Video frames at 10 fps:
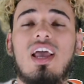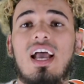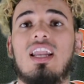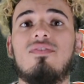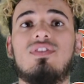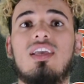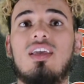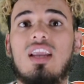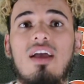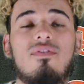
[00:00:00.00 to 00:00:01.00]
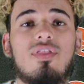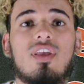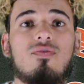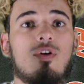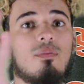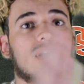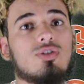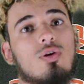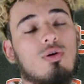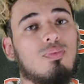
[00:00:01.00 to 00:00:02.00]
and I've taken everything from
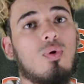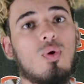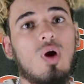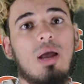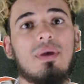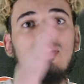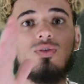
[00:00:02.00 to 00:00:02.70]
intro to programming